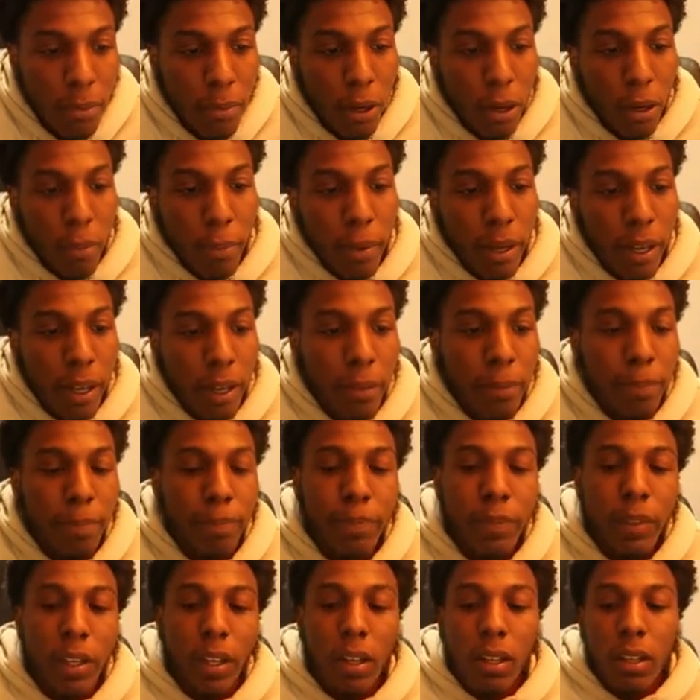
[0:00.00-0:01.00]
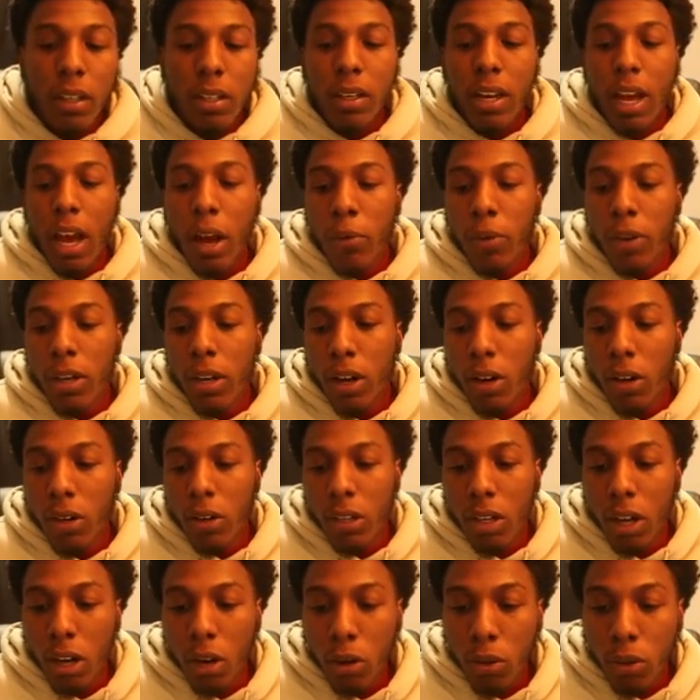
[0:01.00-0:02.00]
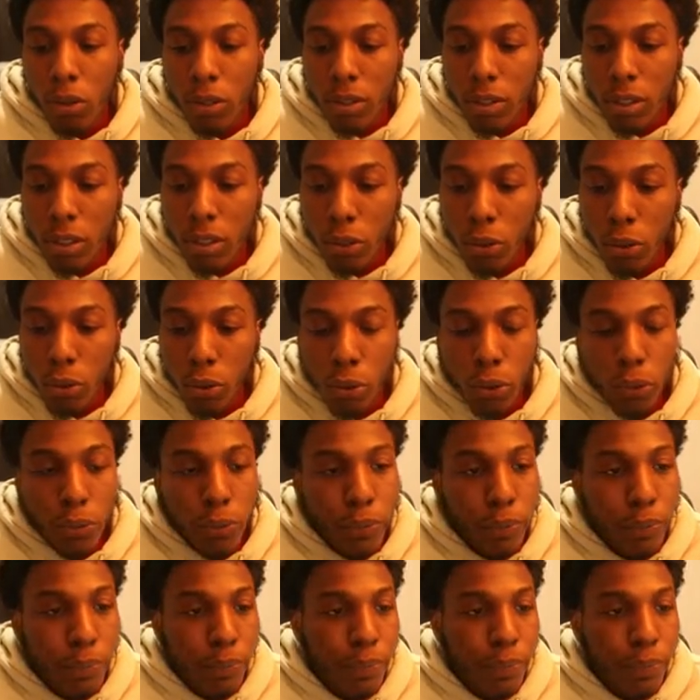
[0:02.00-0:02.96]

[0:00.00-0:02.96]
Come on, man. Now we're going to go to